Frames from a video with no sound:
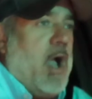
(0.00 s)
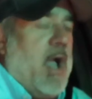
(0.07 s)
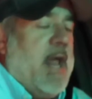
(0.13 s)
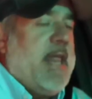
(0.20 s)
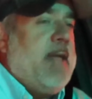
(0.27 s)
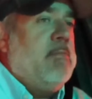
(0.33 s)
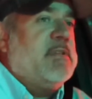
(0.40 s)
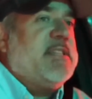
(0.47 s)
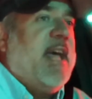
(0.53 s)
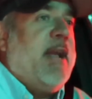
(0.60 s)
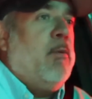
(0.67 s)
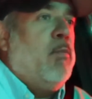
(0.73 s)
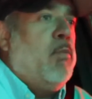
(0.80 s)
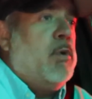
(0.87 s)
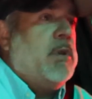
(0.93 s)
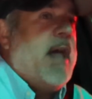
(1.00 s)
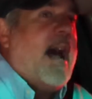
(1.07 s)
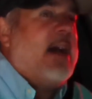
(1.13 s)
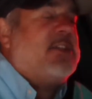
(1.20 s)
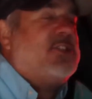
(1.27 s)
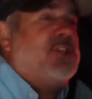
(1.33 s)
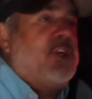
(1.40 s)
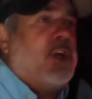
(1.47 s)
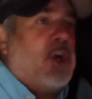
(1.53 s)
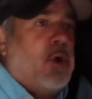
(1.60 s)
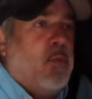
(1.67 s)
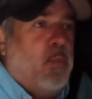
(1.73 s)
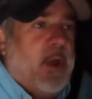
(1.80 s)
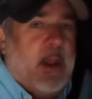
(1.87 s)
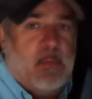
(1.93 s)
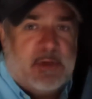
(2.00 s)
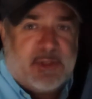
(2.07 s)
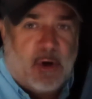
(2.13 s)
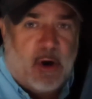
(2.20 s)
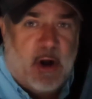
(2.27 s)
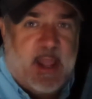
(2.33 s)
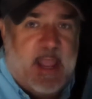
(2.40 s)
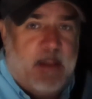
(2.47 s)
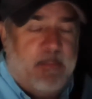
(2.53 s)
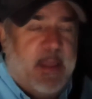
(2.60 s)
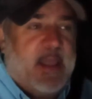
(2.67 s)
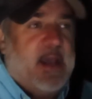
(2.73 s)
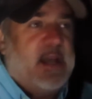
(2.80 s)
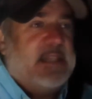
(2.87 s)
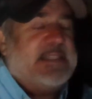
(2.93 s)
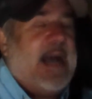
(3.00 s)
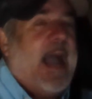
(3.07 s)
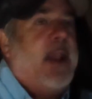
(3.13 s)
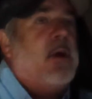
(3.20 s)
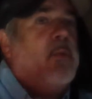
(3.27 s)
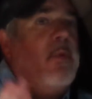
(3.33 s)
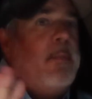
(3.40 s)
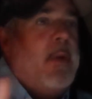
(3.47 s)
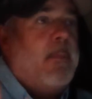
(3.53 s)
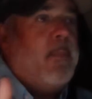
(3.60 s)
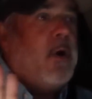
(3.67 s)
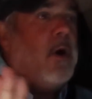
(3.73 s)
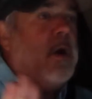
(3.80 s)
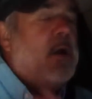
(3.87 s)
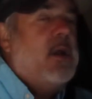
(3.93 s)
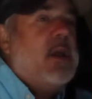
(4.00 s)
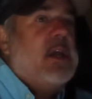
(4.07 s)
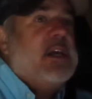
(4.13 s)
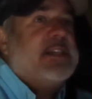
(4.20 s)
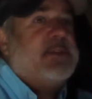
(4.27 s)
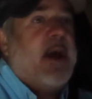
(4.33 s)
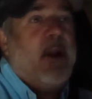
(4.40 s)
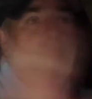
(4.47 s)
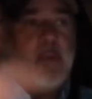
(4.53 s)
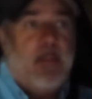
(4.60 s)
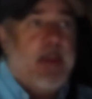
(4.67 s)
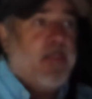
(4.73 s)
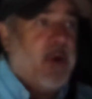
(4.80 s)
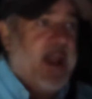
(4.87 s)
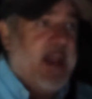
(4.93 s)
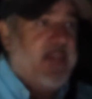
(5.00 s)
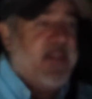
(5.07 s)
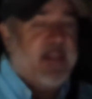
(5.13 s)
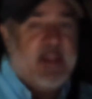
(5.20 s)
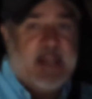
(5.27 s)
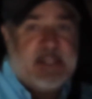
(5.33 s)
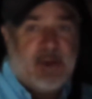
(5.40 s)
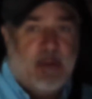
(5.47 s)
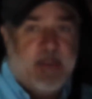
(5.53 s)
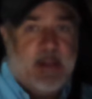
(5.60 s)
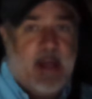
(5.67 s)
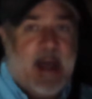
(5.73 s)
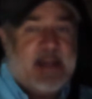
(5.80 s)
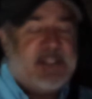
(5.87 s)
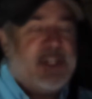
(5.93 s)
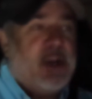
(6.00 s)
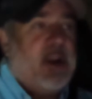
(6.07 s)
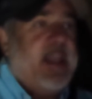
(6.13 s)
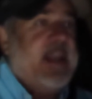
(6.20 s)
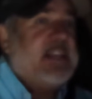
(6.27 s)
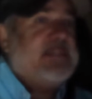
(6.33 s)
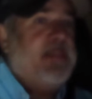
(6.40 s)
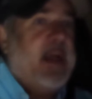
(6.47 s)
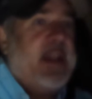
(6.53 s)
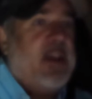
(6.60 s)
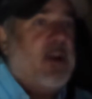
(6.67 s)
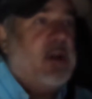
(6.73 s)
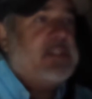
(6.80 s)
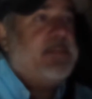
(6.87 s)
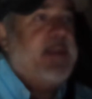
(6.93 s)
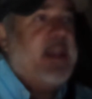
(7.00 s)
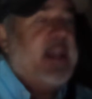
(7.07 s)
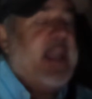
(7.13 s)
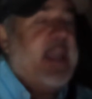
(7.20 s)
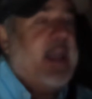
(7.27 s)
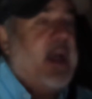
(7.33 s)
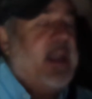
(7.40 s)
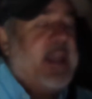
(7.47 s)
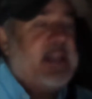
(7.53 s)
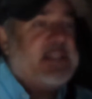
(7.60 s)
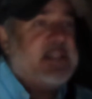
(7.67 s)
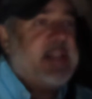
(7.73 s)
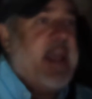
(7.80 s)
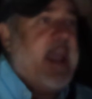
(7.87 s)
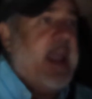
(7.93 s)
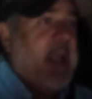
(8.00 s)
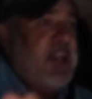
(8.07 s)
And he was like, well, last year when it was hurting, because I don't remember, so I don't remember anything that he told me last year. He explained it all to me again today.